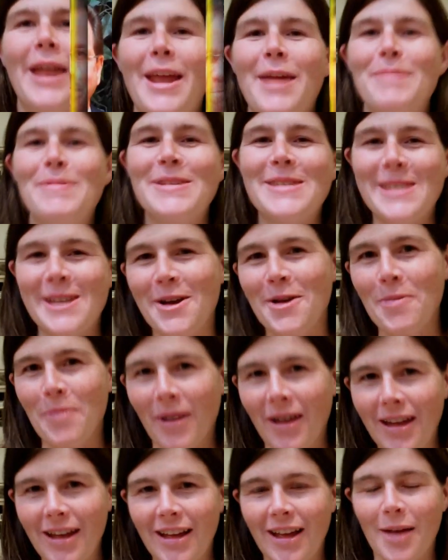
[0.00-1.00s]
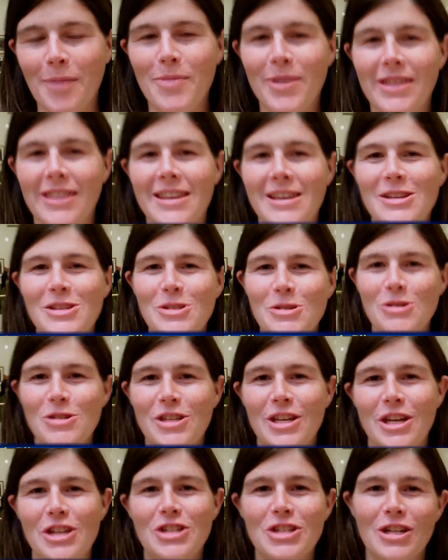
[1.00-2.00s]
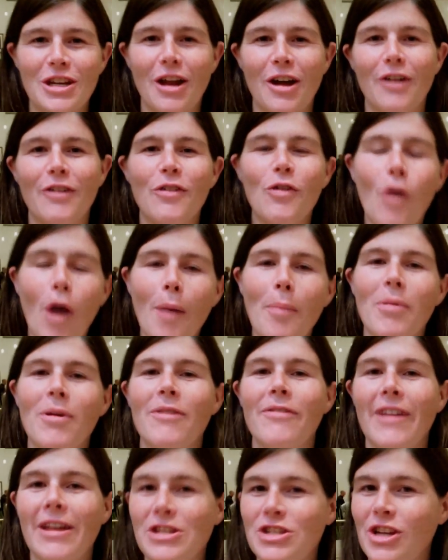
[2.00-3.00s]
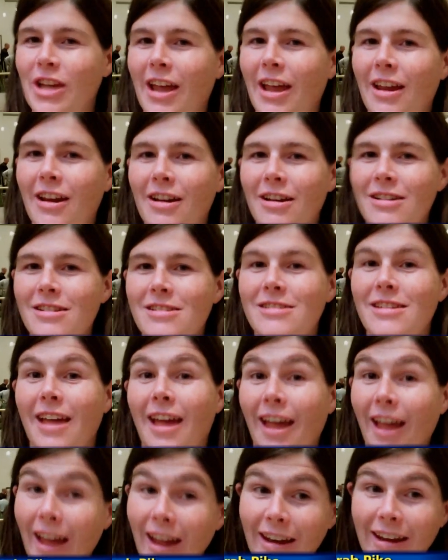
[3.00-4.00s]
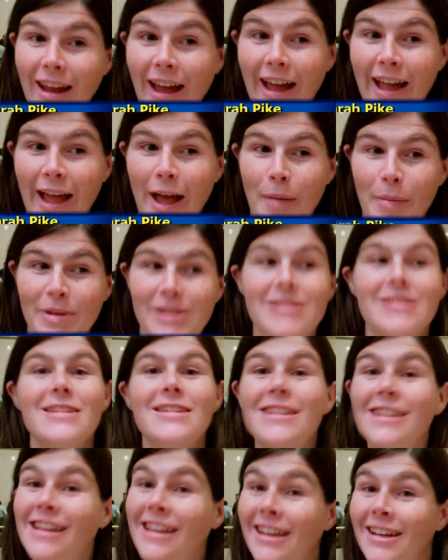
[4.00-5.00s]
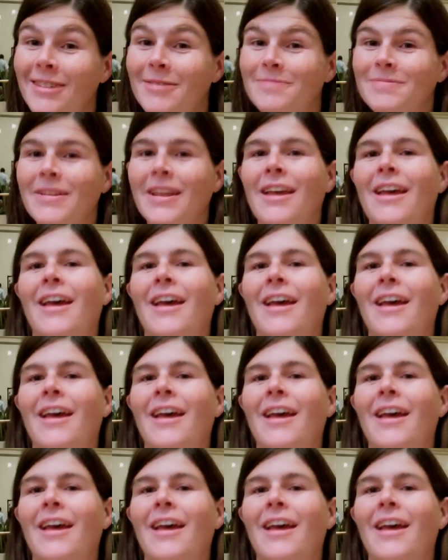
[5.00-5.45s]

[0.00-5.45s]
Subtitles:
My name is Sarah Pike. I'm with the Association of Cooperative Educators, and I am a DE.